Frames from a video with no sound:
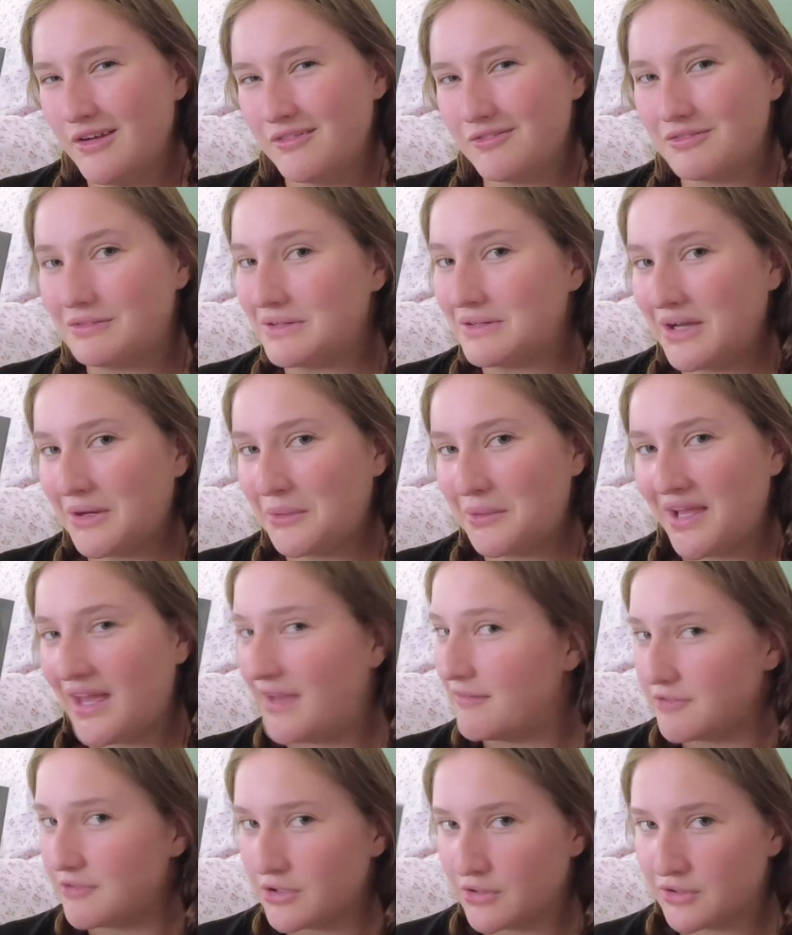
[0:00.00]
for now, I
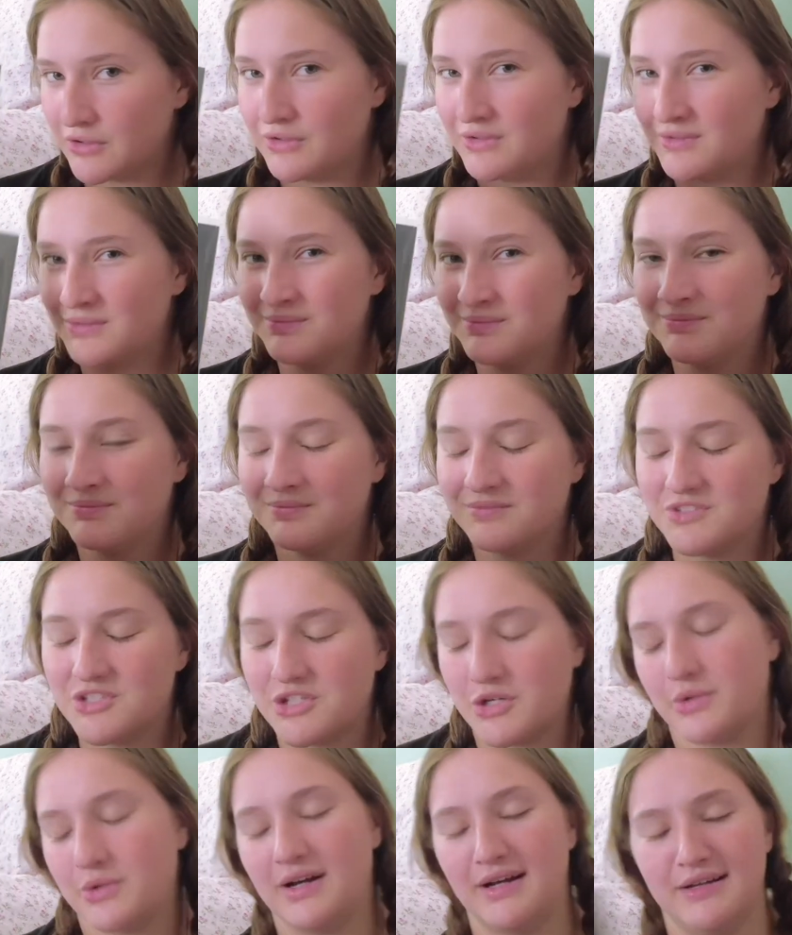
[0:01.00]
have her
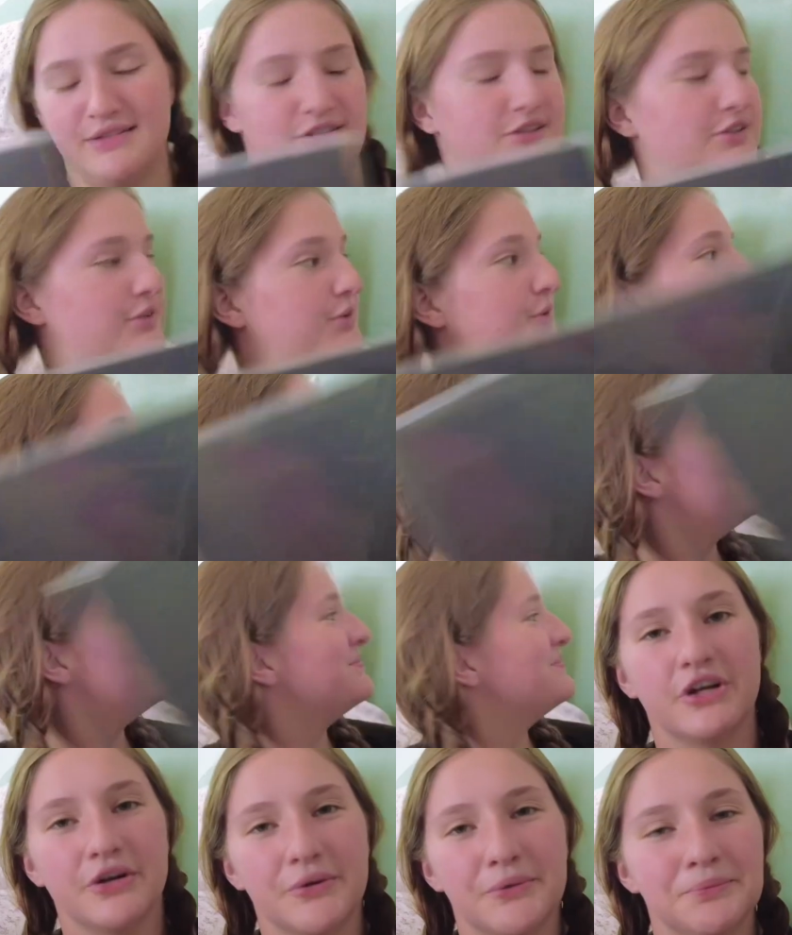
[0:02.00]
to cry to.
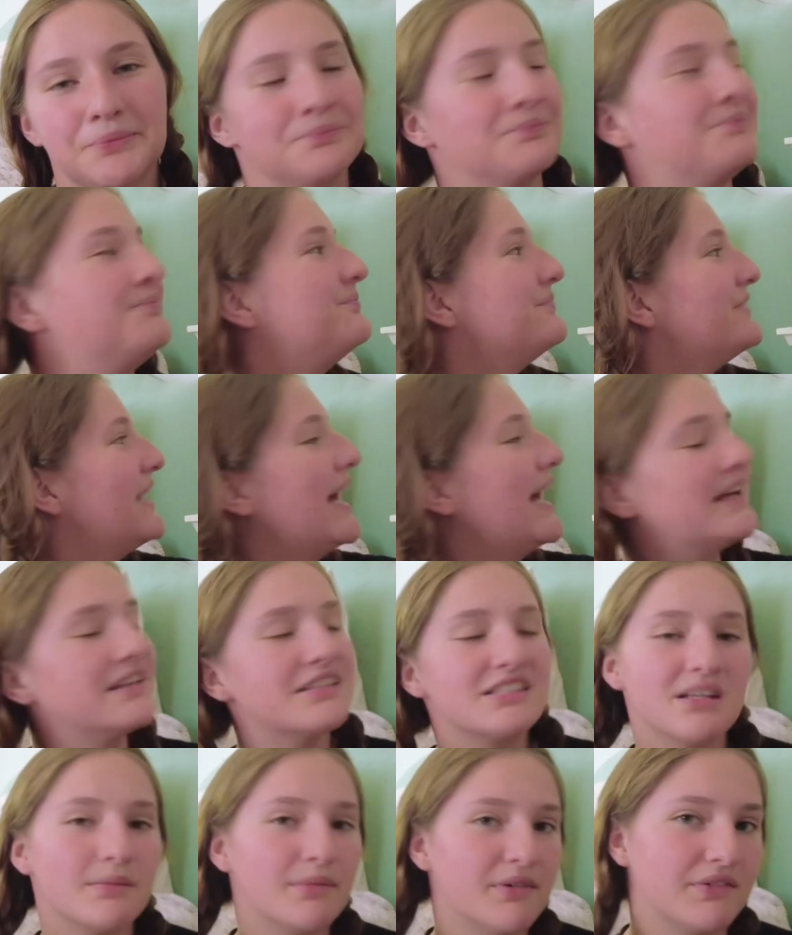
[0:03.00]
So, as
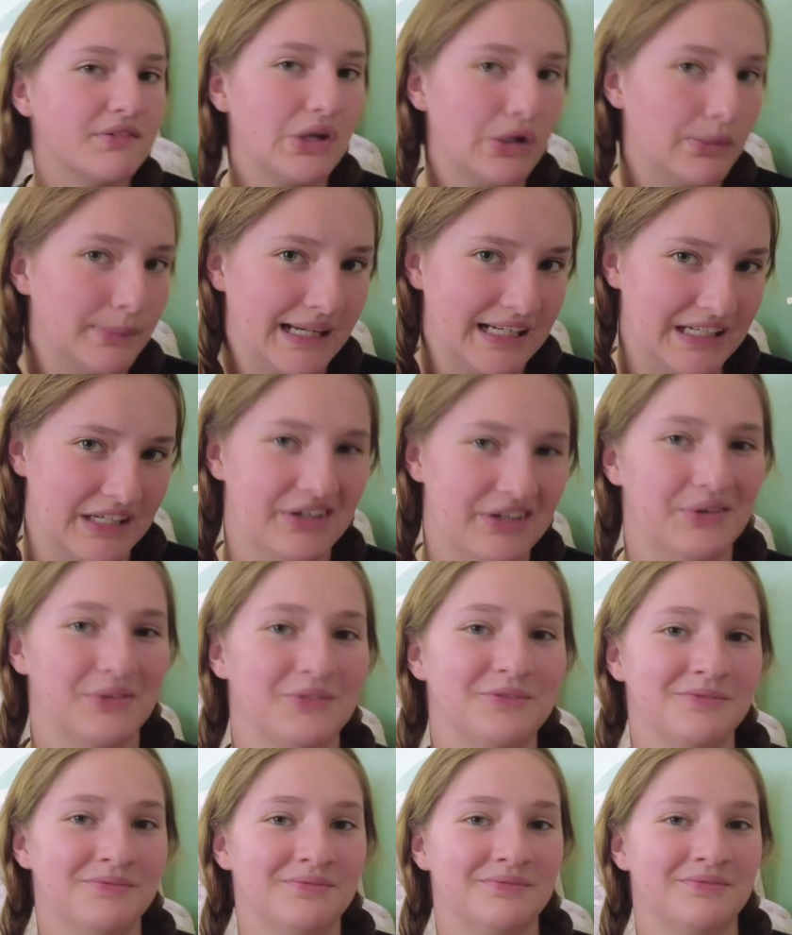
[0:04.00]
some of y'all may know,
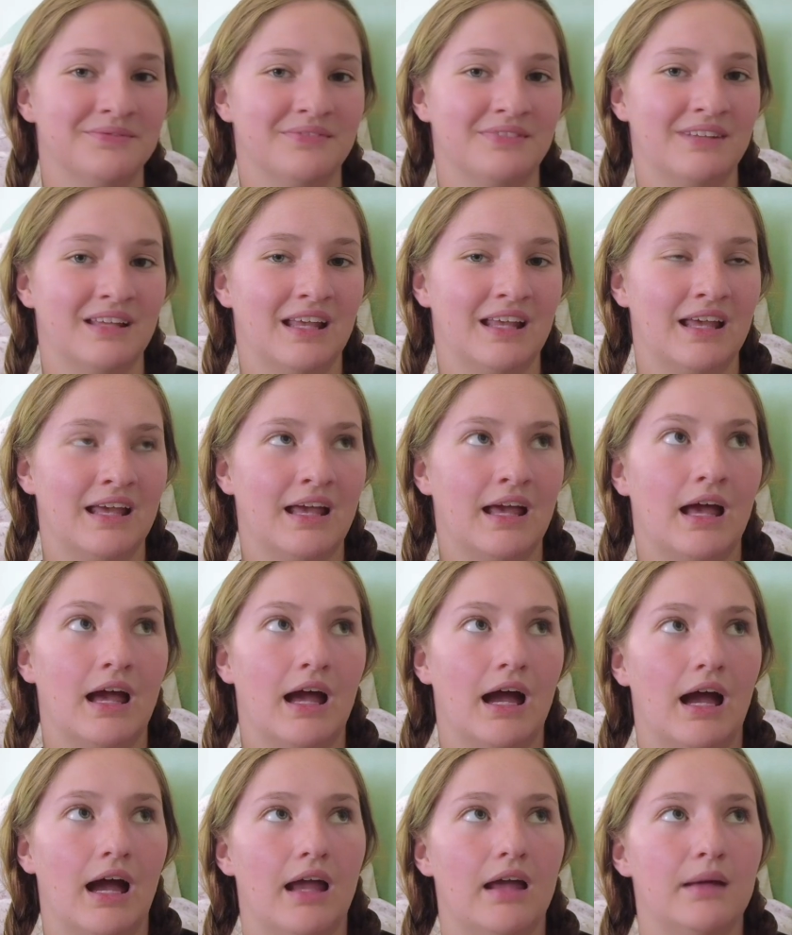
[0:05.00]

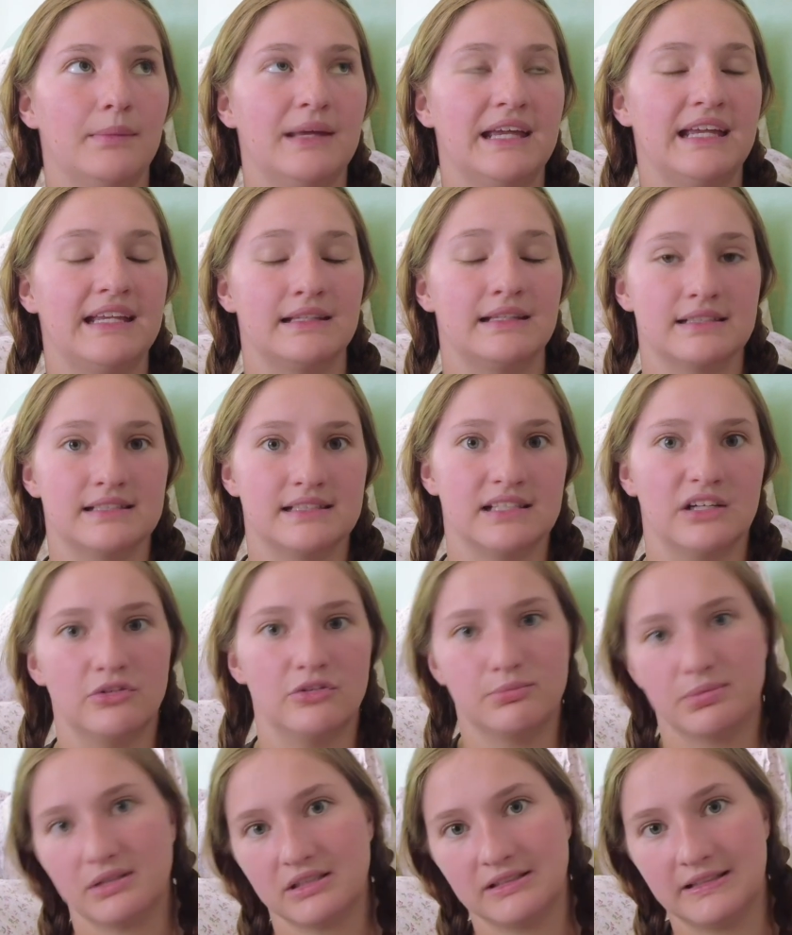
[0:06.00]
I am a
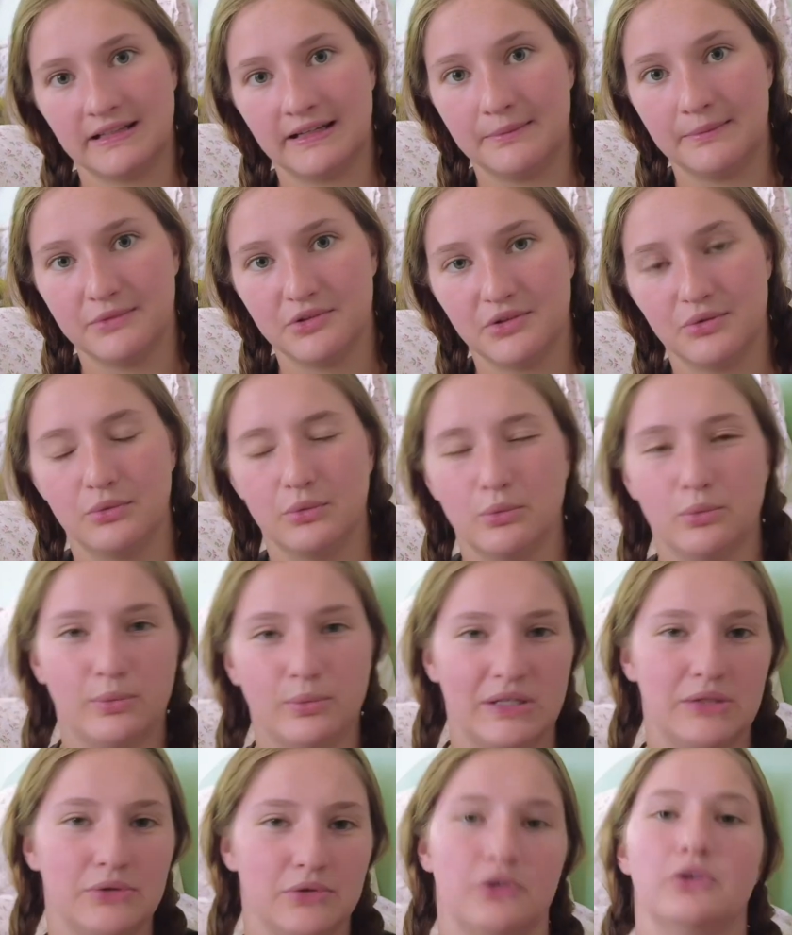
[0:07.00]
self-proclaimed
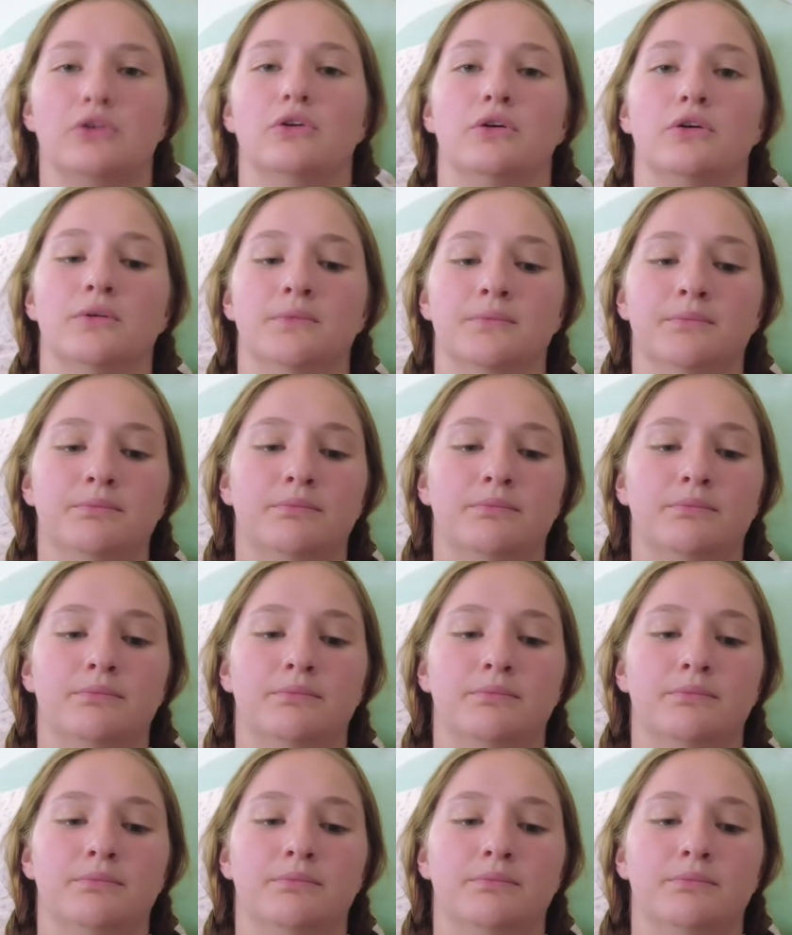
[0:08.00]
weird girl.